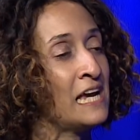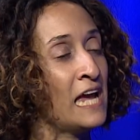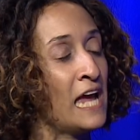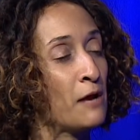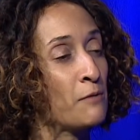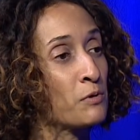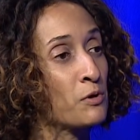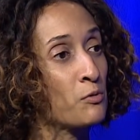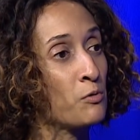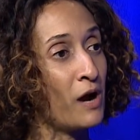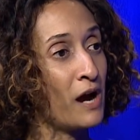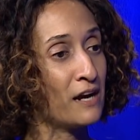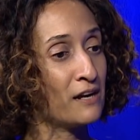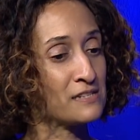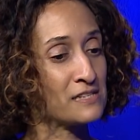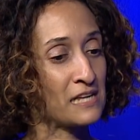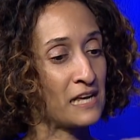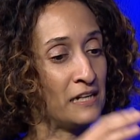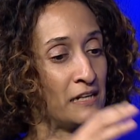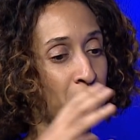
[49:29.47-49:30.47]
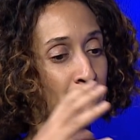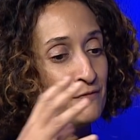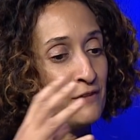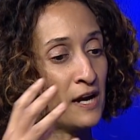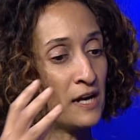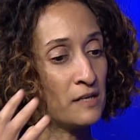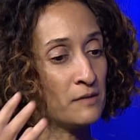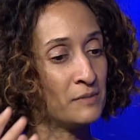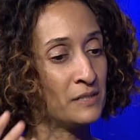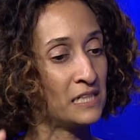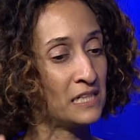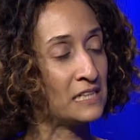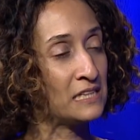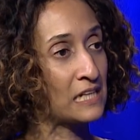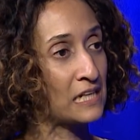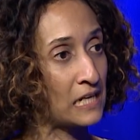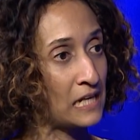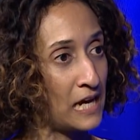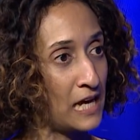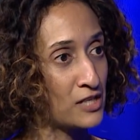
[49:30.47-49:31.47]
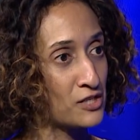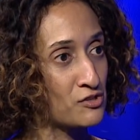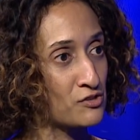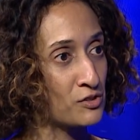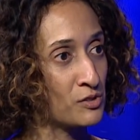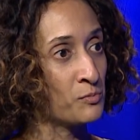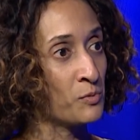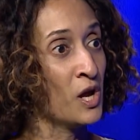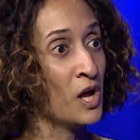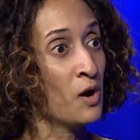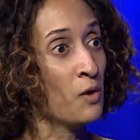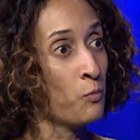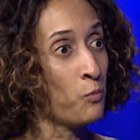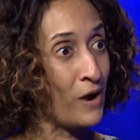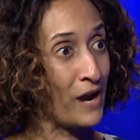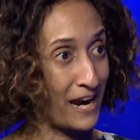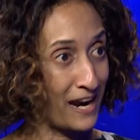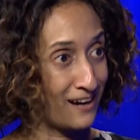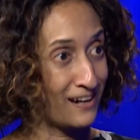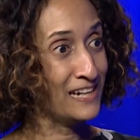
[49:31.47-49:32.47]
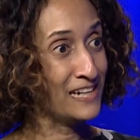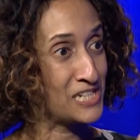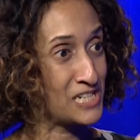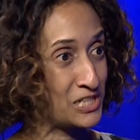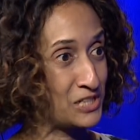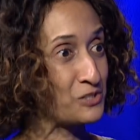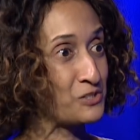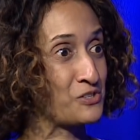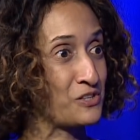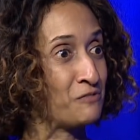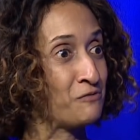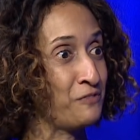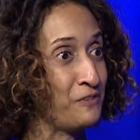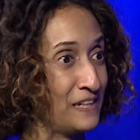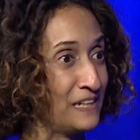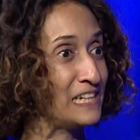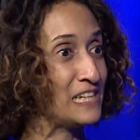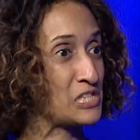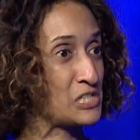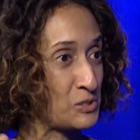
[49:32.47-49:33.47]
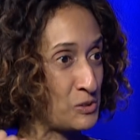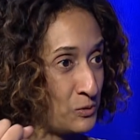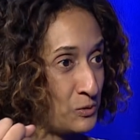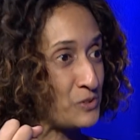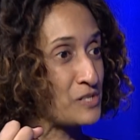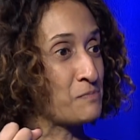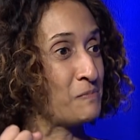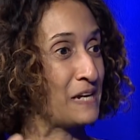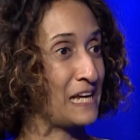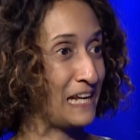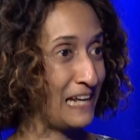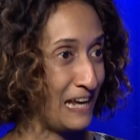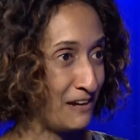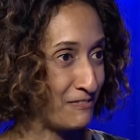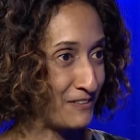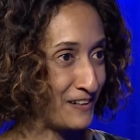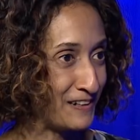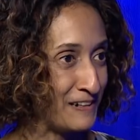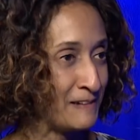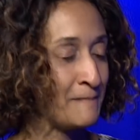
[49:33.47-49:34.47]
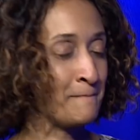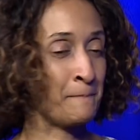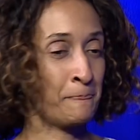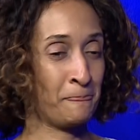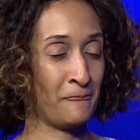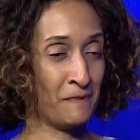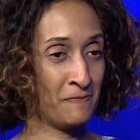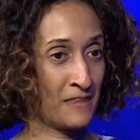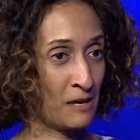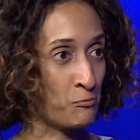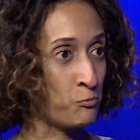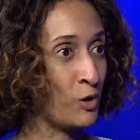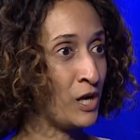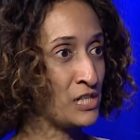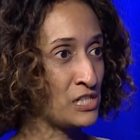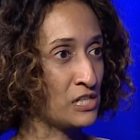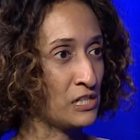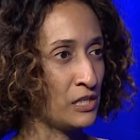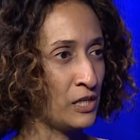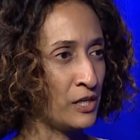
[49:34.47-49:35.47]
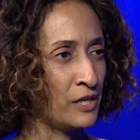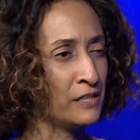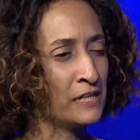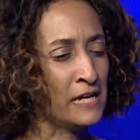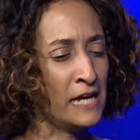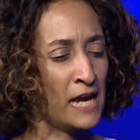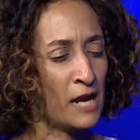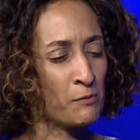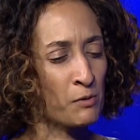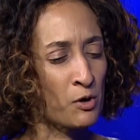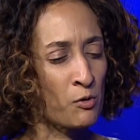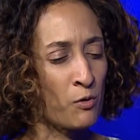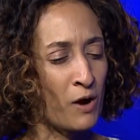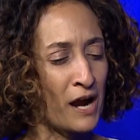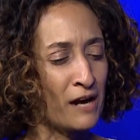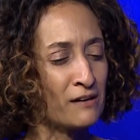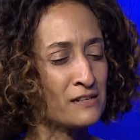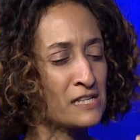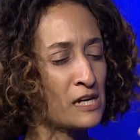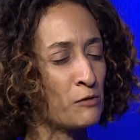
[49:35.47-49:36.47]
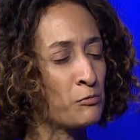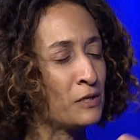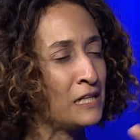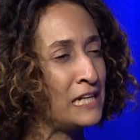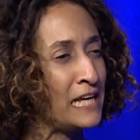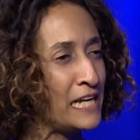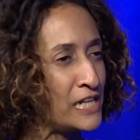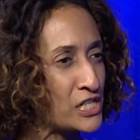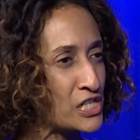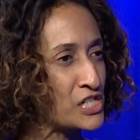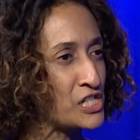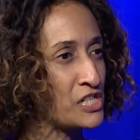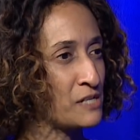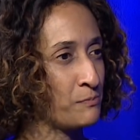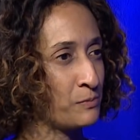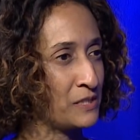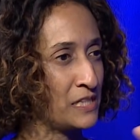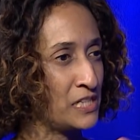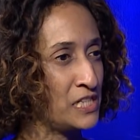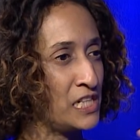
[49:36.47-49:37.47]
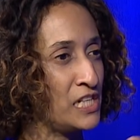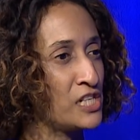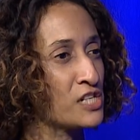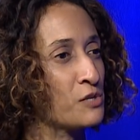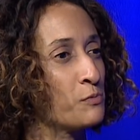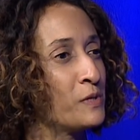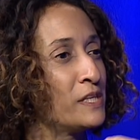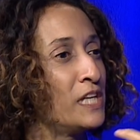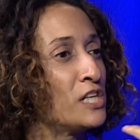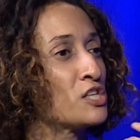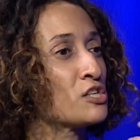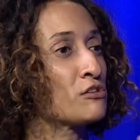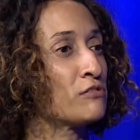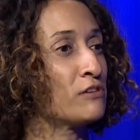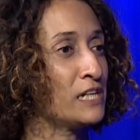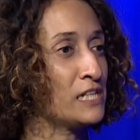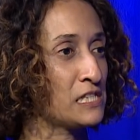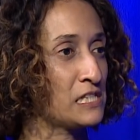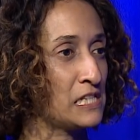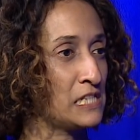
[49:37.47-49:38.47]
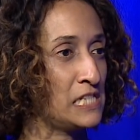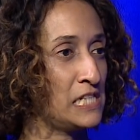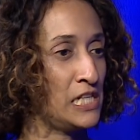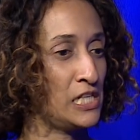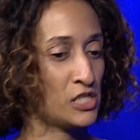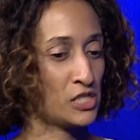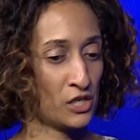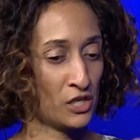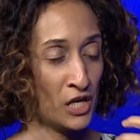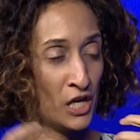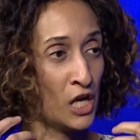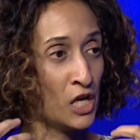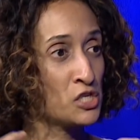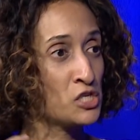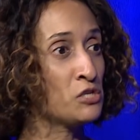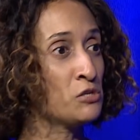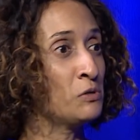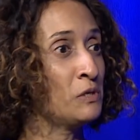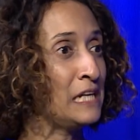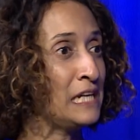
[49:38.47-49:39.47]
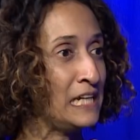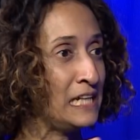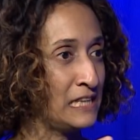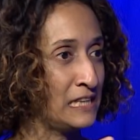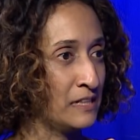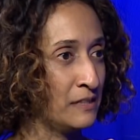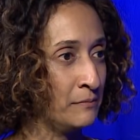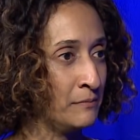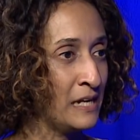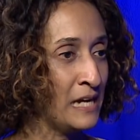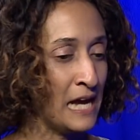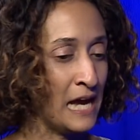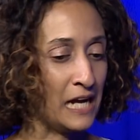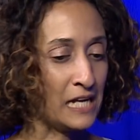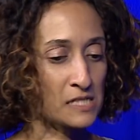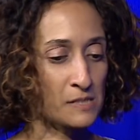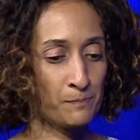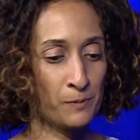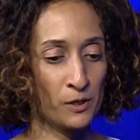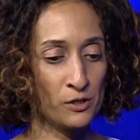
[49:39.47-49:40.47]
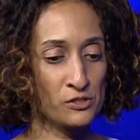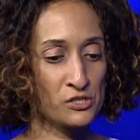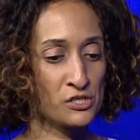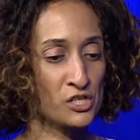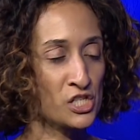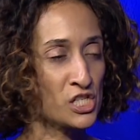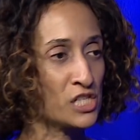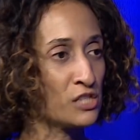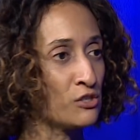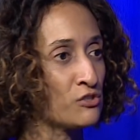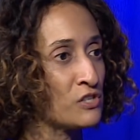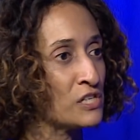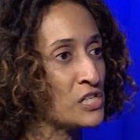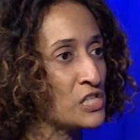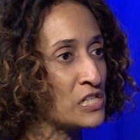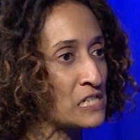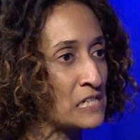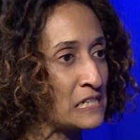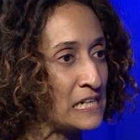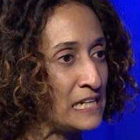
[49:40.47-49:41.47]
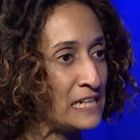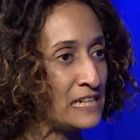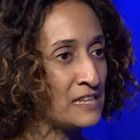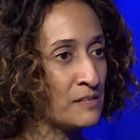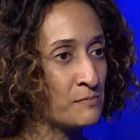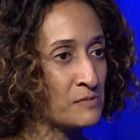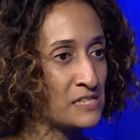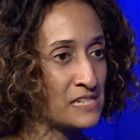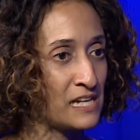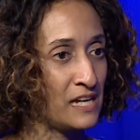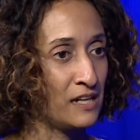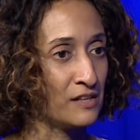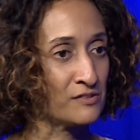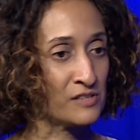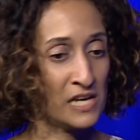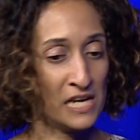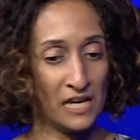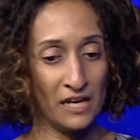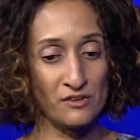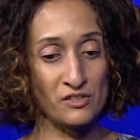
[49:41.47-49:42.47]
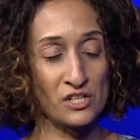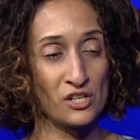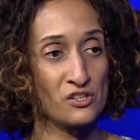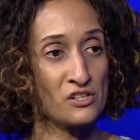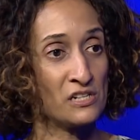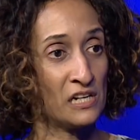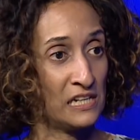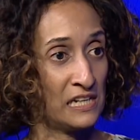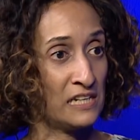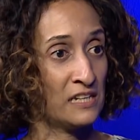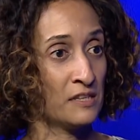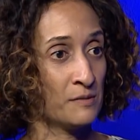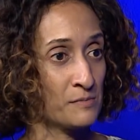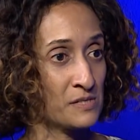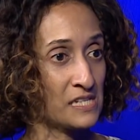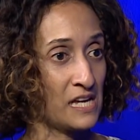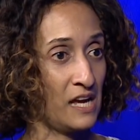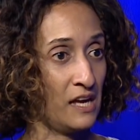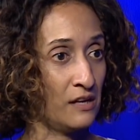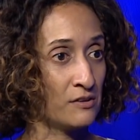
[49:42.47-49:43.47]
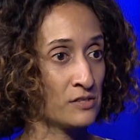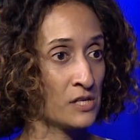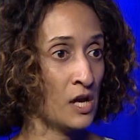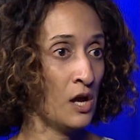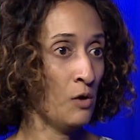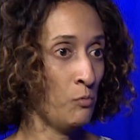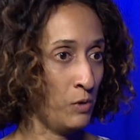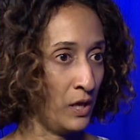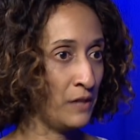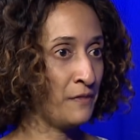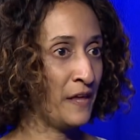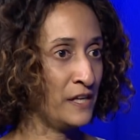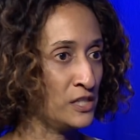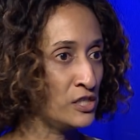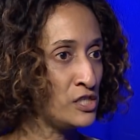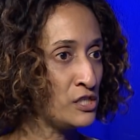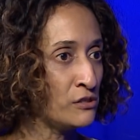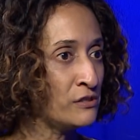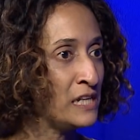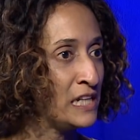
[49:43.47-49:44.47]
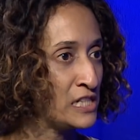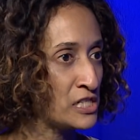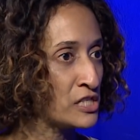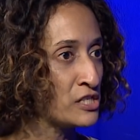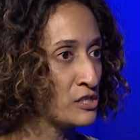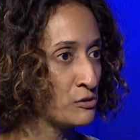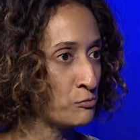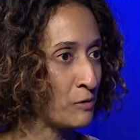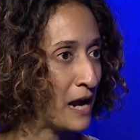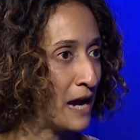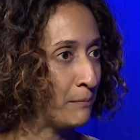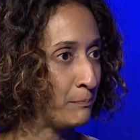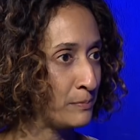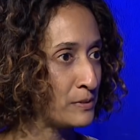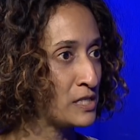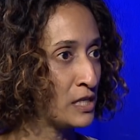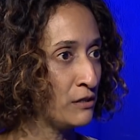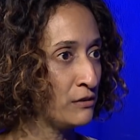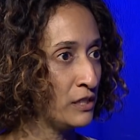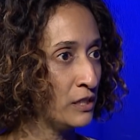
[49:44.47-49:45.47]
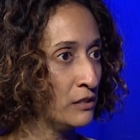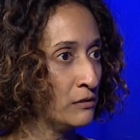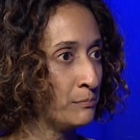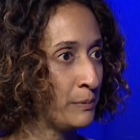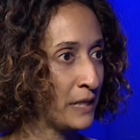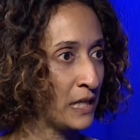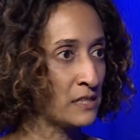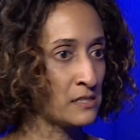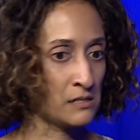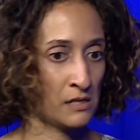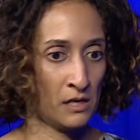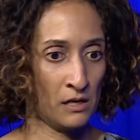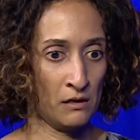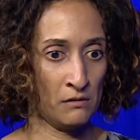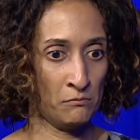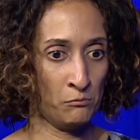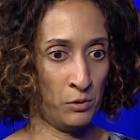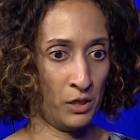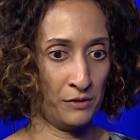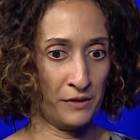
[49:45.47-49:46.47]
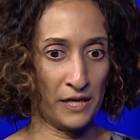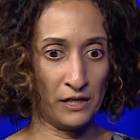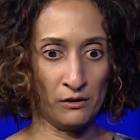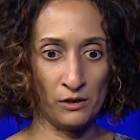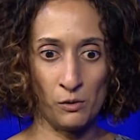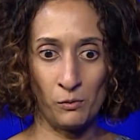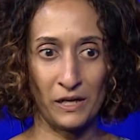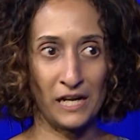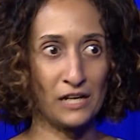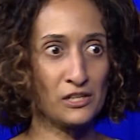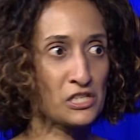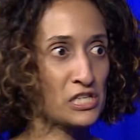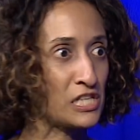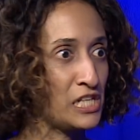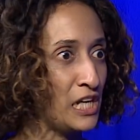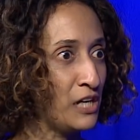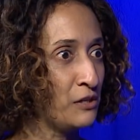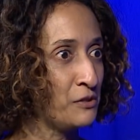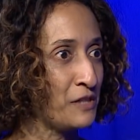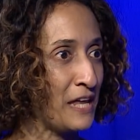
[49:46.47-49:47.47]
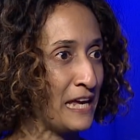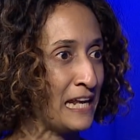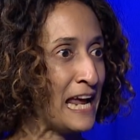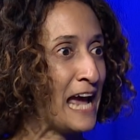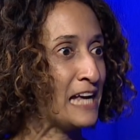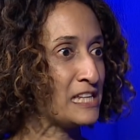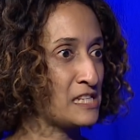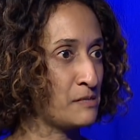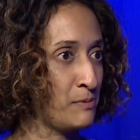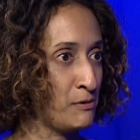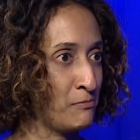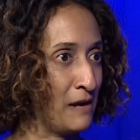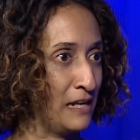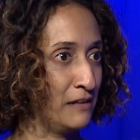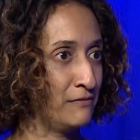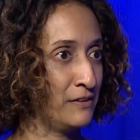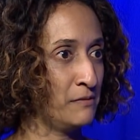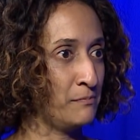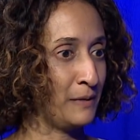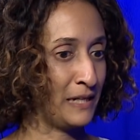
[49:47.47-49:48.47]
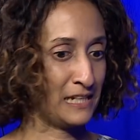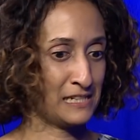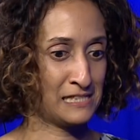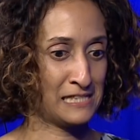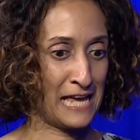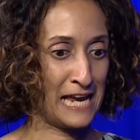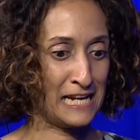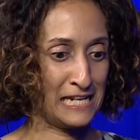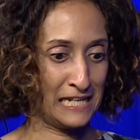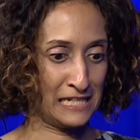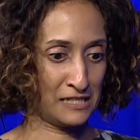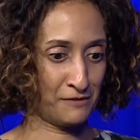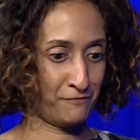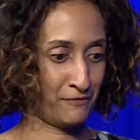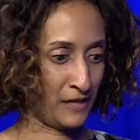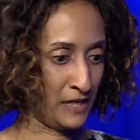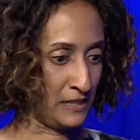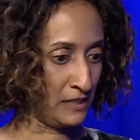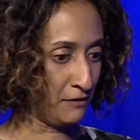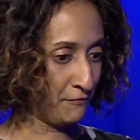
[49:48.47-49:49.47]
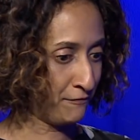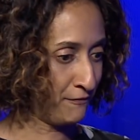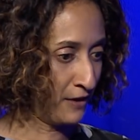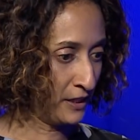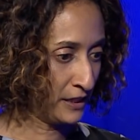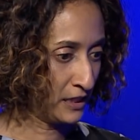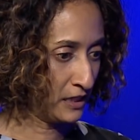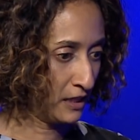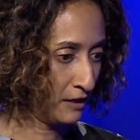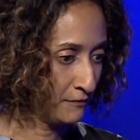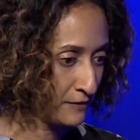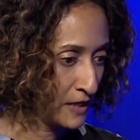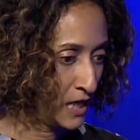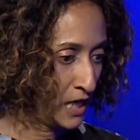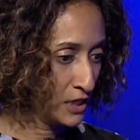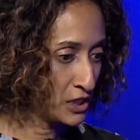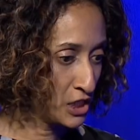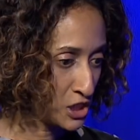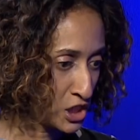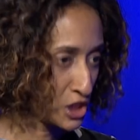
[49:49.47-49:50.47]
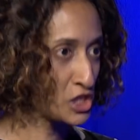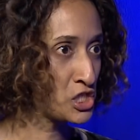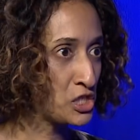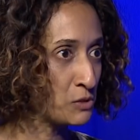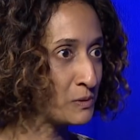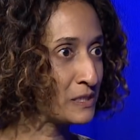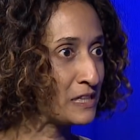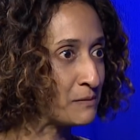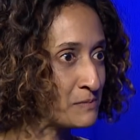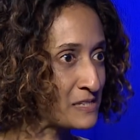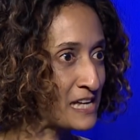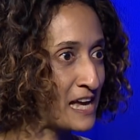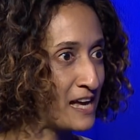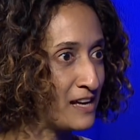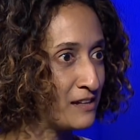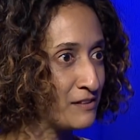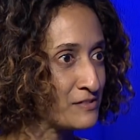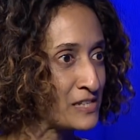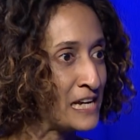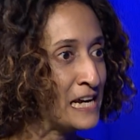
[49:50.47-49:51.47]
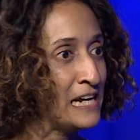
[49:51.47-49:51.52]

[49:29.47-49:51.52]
It requires an environment in the classroom where children feel it's cool to be clever and they want to learn. It requires a relationship with the teacher where they trust the teacher to lead them, as opposed to children just leading themselves. If children are leading themselves, well, then you do need to do rap, don't you? Because, well, they don't know what else to do. It has to be relevant because they need to find it fun enough to just do it themselves.